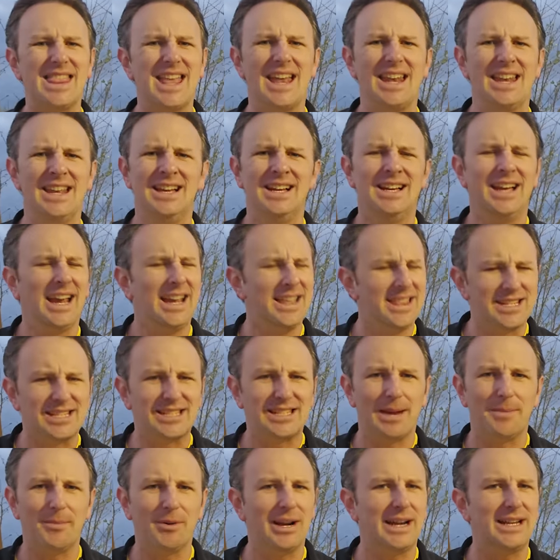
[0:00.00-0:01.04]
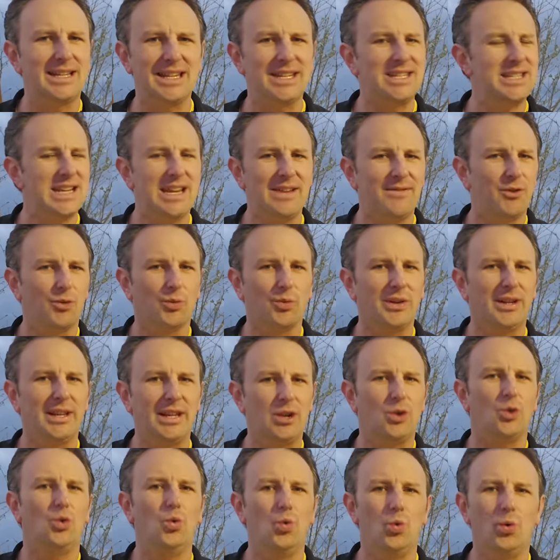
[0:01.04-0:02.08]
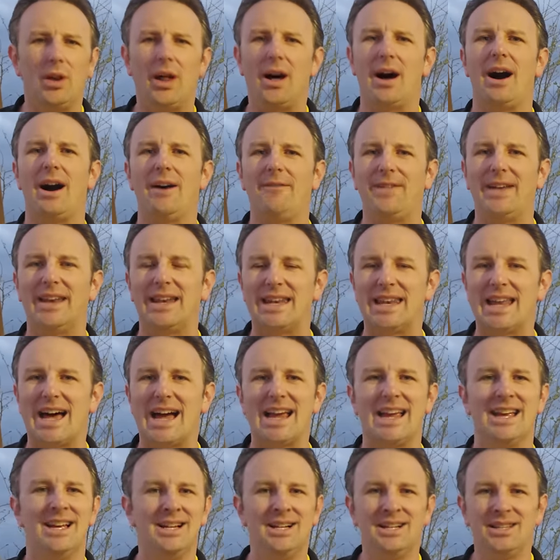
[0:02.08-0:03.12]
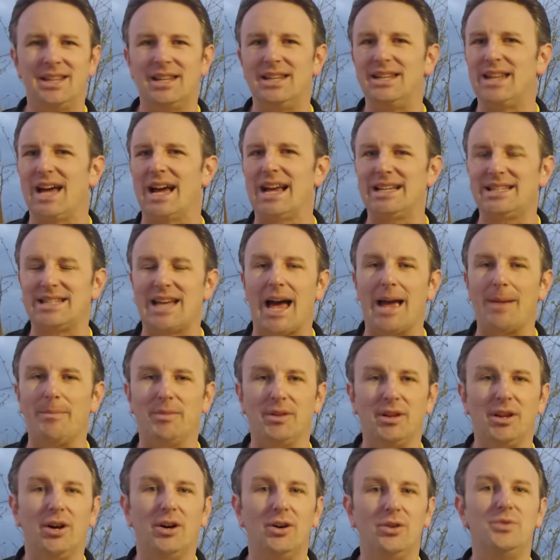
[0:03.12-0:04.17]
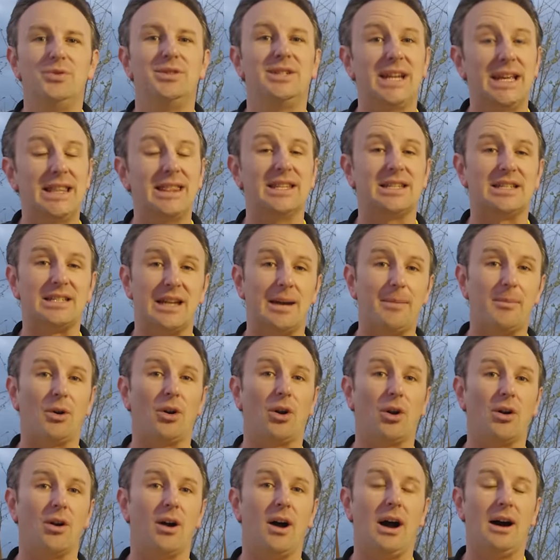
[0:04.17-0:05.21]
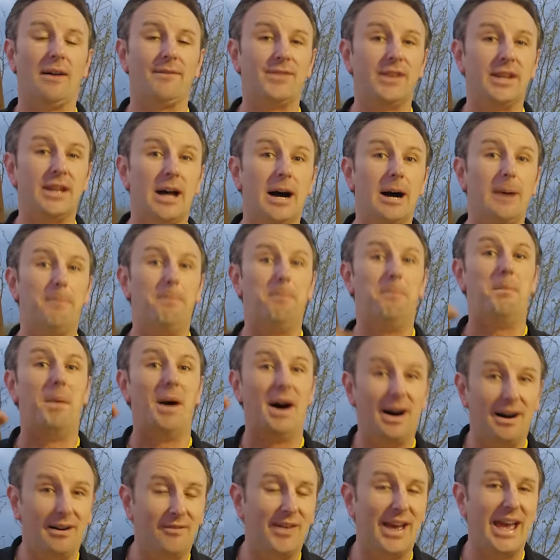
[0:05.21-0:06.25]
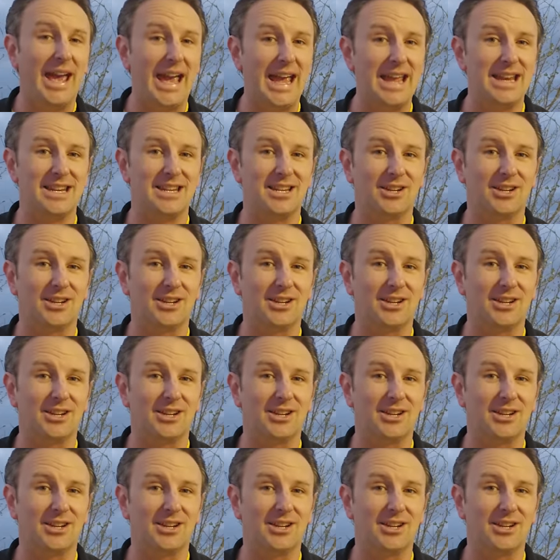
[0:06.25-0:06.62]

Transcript: then in the summer, it doesn't even really cool off at night. The nighttime lows in the summer are often above 80